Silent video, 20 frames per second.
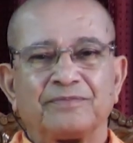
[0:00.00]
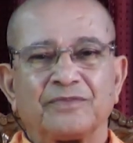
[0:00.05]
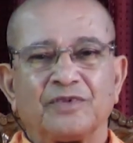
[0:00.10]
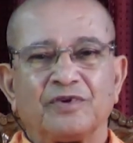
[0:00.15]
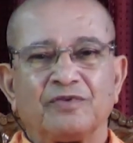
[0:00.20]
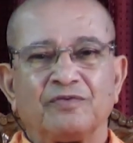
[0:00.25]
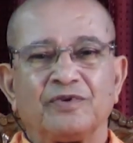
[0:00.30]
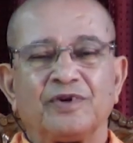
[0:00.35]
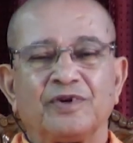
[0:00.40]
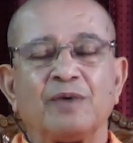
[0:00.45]

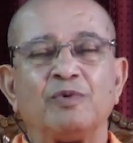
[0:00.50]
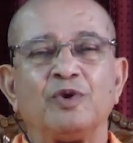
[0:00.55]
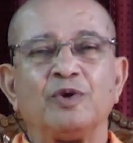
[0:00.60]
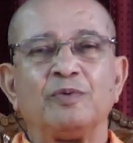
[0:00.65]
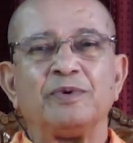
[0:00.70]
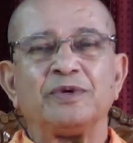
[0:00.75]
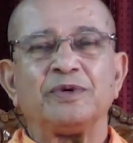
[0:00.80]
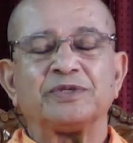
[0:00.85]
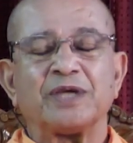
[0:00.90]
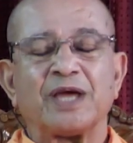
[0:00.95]

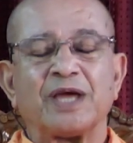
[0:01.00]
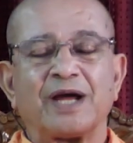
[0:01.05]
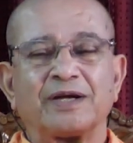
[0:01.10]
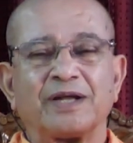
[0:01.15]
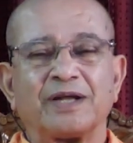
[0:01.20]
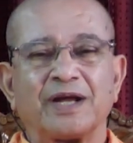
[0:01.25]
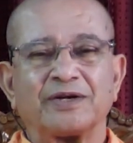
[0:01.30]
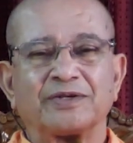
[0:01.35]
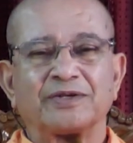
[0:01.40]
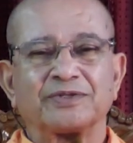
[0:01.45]
WBC
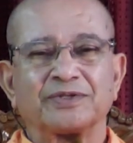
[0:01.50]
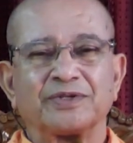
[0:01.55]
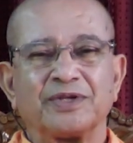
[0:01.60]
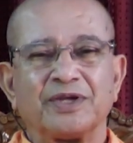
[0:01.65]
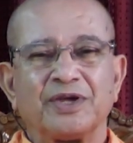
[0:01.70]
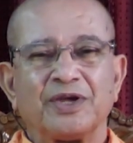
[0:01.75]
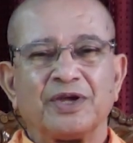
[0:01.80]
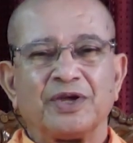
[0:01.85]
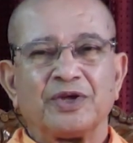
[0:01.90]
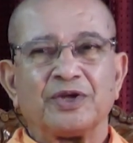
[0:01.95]
attacks,
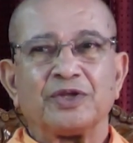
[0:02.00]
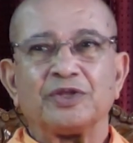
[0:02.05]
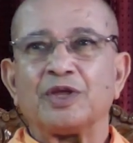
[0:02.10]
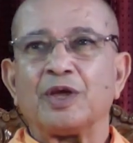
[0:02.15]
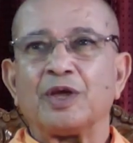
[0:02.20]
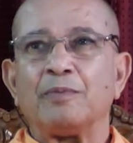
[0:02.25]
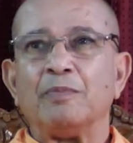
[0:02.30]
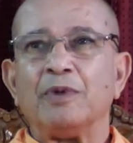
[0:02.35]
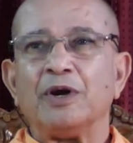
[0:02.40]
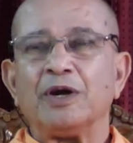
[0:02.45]
they
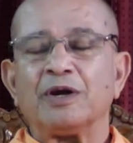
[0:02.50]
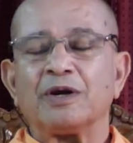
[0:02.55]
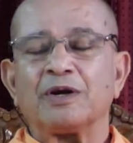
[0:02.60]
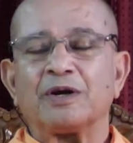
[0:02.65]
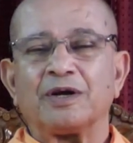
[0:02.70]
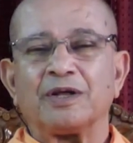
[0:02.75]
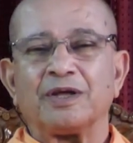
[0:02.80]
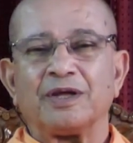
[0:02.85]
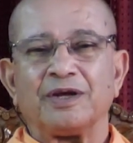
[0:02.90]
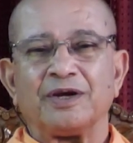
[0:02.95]

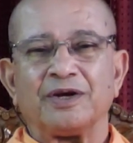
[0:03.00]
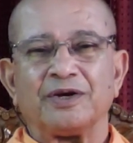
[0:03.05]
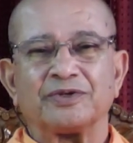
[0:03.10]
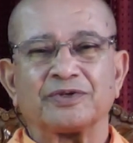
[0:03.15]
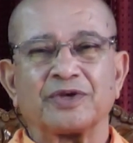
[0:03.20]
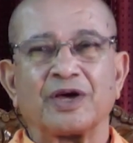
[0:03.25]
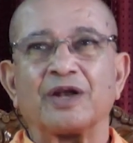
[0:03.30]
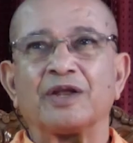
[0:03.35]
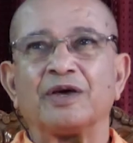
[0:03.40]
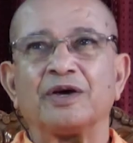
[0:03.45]
immediately is
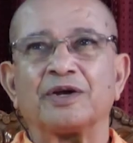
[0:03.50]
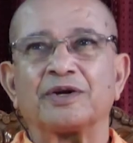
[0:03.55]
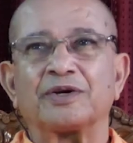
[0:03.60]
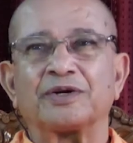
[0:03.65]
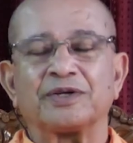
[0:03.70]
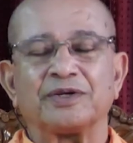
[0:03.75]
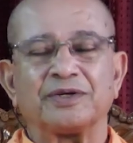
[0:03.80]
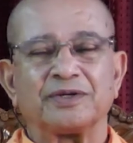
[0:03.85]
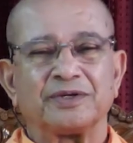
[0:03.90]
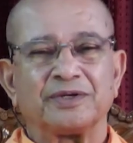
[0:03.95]
alert.
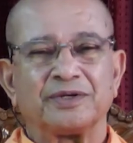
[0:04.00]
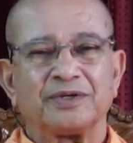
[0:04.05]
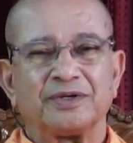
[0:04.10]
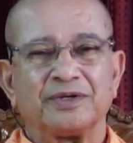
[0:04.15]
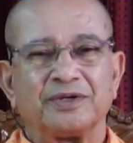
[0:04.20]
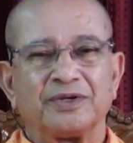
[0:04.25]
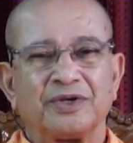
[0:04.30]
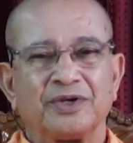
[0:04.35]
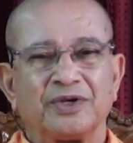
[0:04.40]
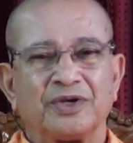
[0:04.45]

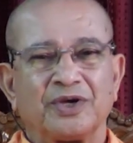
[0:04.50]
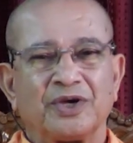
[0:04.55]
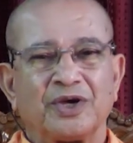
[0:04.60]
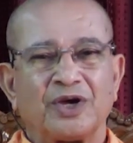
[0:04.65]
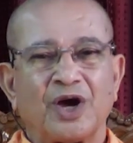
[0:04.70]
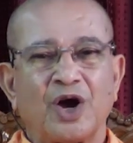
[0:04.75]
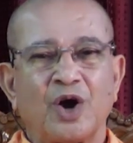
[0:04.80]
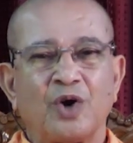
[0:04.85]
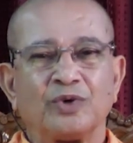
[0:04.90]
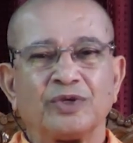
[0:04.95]

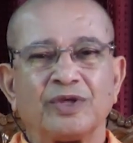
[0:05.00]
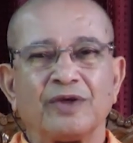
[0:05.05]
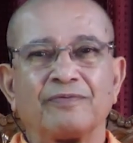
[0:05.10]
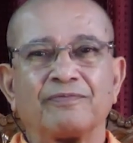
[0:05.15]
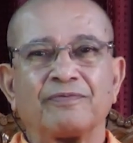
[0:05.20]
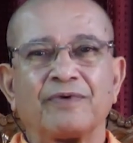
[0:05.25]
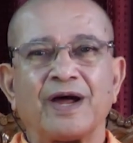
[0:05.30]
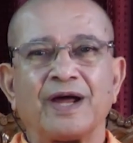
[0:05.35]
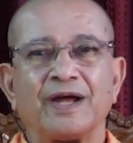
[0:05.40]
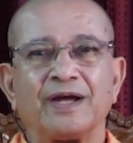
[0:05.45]
How they
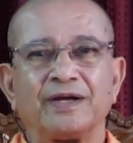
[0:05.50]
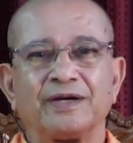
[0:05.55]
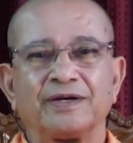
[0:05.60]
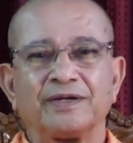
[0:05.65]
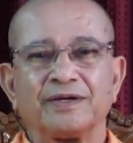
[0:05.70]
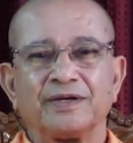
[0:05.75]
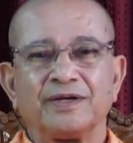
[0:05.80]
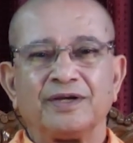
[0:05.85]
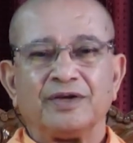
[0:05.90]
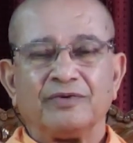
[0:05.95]
fight
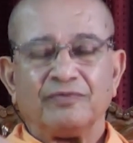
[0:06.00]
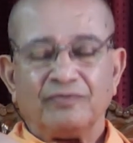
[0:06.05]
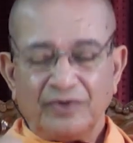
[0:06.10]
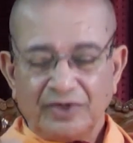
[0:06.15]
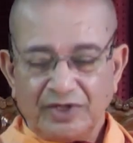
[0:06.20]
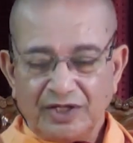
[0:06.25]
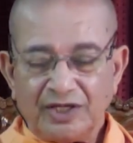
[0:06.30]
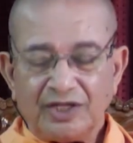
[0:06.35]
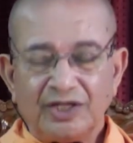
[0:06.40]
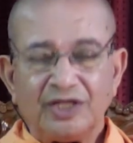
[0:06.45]

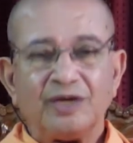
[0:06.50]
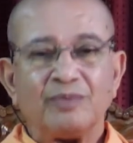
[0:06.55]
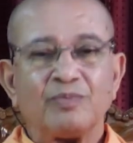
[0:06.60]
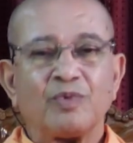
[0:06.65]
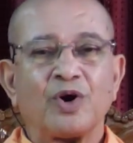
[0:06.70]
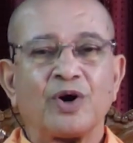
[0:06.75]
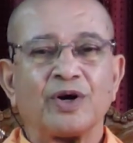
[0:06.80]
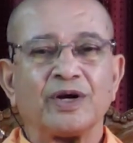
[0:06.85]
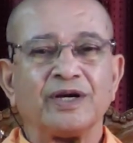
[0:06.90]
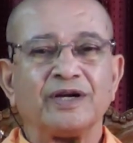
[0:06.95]
within the
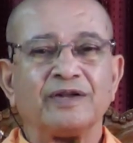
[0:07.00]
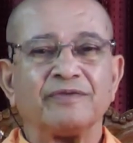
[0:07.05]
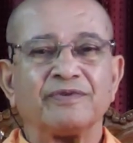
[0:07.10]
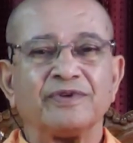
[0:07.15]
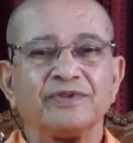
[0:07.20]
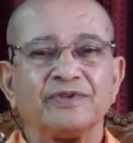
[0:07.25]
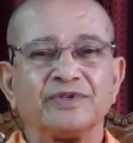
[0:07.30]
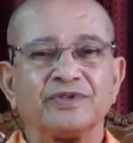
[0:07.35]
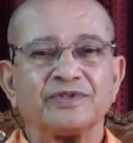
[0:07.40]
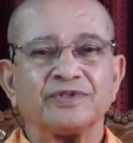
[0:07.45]
body,
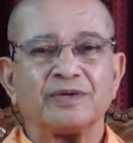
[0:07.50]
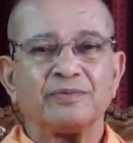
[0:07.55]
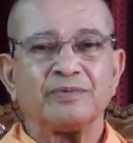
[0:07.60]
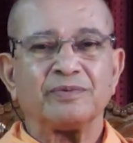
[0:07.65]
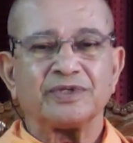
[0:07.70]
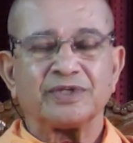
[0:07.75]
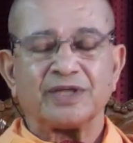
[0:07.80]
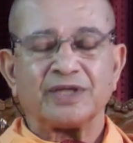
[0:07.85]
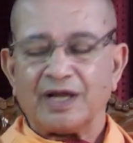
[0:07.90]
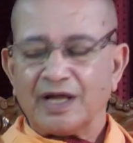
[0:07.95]
defense system
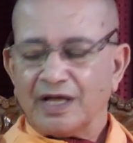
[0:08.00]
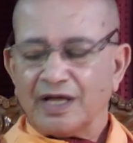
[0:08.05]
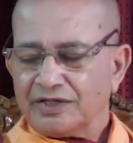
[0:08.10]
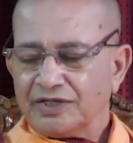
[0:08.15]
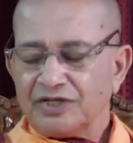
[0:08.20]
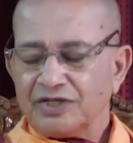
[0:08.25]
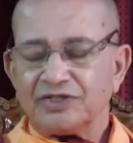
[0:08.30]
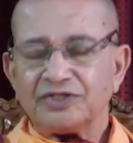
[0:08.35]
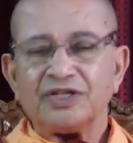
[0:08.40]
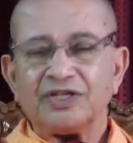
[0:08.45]
is there.
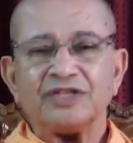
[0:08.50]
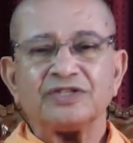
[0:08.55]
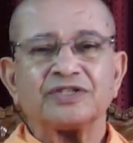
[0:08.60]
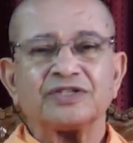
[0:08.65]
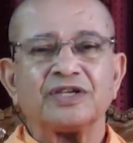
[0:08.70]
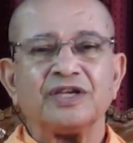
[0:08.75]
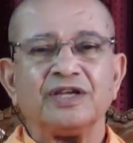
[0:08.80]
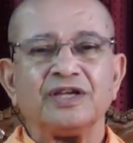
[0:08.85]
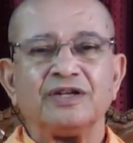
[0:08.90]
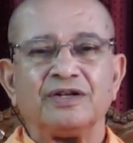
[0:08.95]
Just a
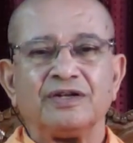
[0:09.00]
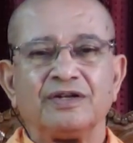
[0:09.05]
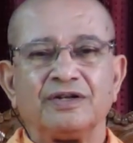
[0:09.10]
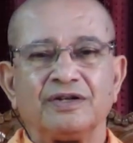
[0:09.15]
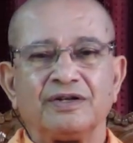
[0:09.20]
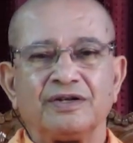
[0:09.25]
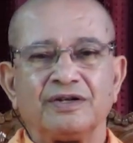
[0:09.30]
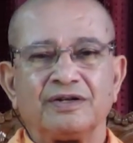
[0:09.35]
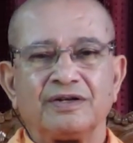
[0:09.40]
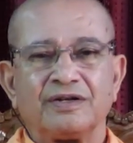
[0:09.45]

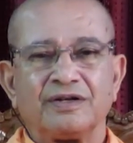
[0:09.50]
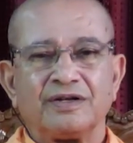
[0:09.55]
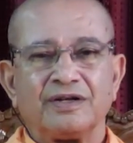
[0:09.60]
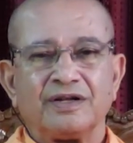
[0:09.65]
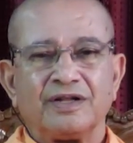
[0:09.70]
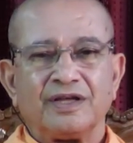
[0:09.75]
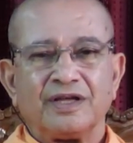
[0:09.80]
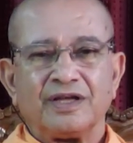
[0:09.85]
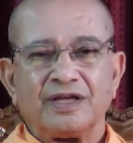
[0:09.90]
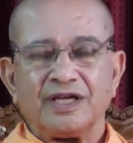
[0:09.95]
skin
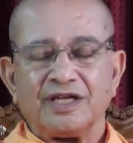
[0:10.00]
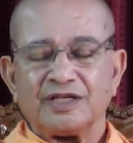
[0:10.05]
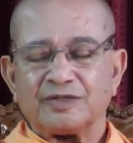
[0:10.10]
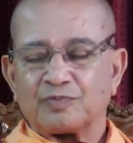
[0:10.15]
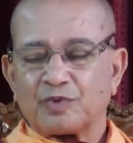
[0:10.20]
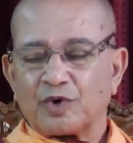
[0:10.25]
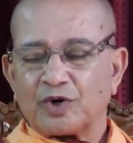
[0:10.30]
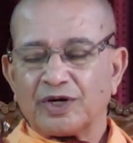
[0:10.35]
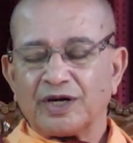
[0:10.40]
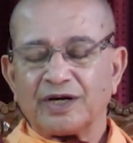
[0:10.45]
is
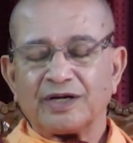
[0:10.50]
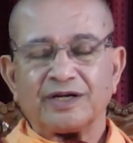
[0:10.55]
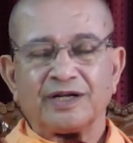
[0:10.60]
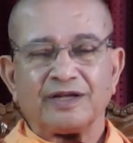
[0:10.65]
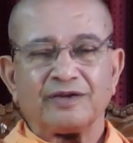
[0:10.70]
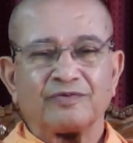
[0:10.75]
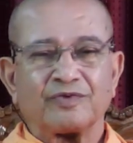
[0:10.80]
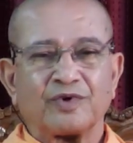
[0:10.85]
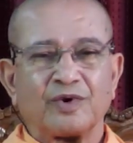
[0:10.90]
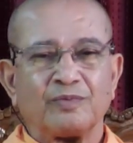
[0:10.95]

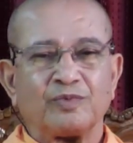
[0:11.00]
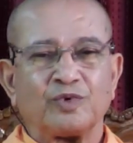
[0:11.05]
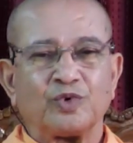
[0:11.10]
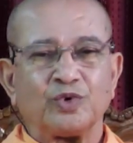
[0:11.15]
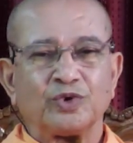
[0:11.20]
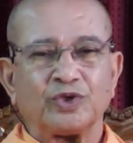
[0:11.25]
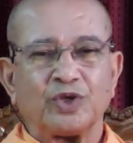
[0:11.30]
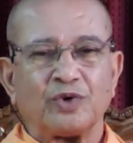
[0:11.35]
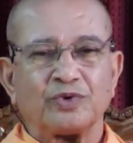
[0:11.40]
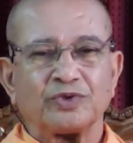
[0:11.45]
protecting from
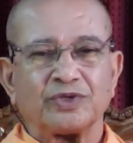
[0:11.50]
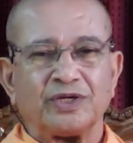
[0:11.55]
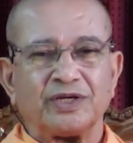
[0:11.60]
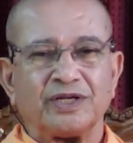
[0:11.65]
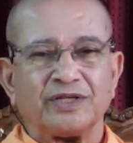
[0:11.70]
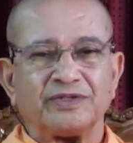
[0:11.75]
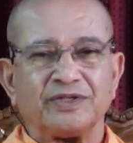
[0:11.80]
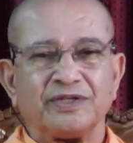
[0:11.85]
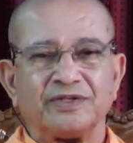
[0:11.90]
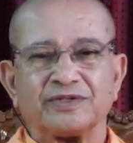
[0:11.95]
2000
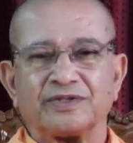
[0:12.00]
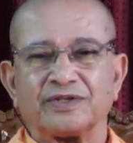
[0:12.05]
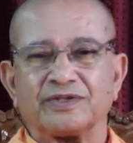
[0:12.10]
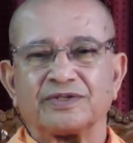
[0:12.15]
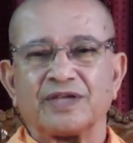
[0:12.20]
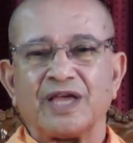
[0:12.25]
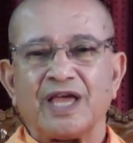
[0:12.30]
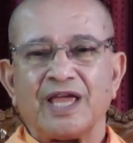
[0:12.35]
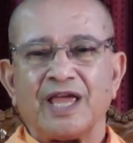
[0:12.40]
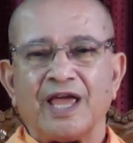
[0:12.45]
diseases
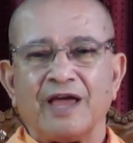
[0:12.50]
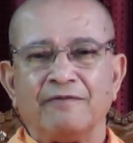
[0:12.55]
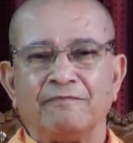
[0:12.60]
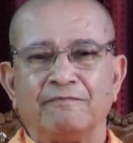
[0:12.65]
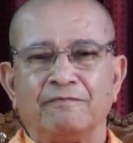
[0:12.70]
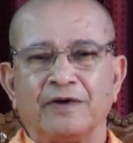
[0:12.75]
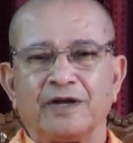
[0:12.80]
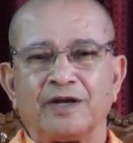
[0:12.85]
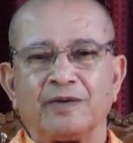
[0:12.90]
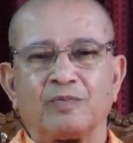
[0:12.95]

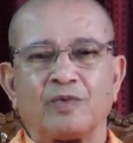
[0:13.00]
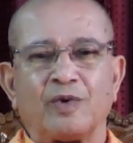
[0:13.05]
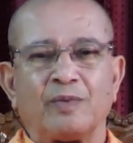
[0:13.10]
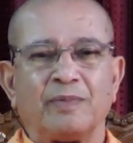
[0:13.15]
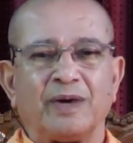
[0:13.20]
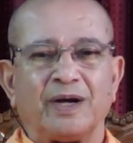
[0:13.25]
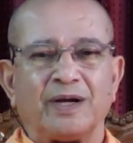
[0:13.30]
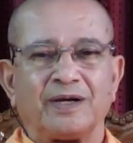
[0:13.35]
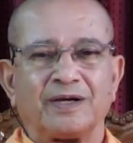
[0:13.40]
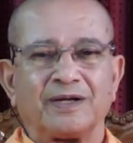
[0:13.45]
every
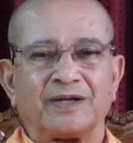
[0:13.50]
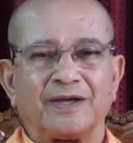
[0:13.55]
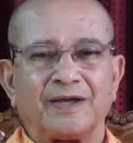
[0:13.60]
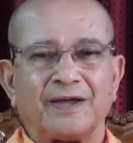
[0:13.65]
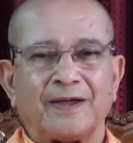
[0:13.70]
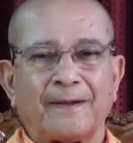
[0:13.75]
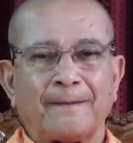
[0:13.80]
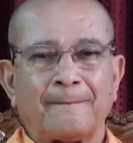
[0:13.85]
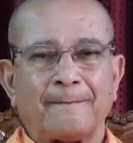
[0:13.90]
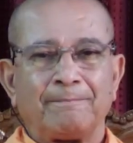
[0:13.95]
moment.
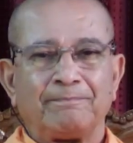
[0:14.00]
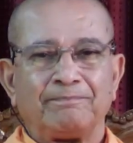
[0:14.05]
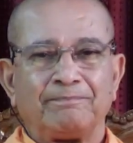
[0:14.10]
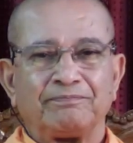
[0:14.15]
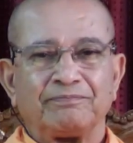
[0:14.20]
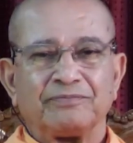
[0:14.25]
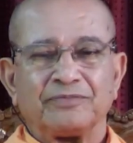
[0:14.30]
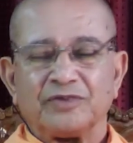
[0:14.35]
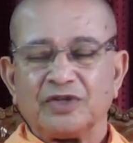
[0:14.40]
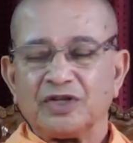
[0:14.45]

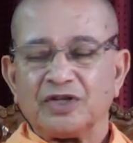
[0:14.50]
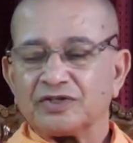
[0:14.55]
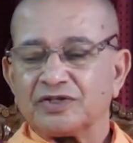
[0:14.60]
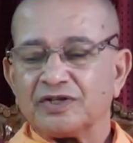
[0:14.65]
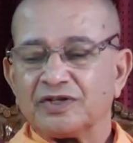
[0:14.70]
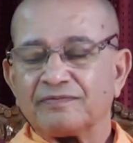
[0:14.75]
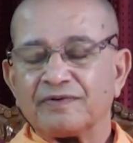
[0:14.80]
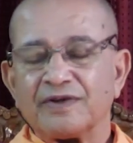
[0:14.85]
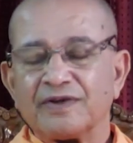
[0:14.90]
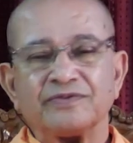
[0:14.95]
This
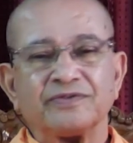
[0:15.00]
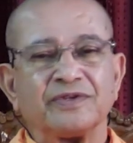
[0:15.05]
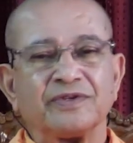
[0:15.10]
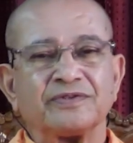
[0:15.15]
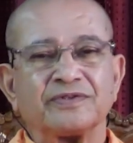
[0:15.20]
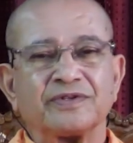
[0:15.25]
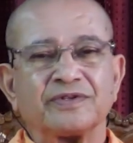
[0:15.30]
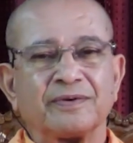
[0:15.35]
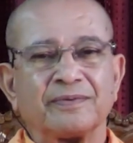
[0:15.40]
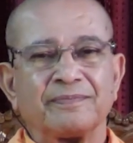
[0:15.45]
defense
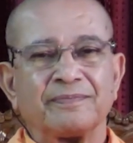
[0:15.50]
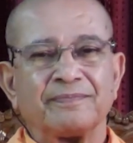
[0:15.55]
system.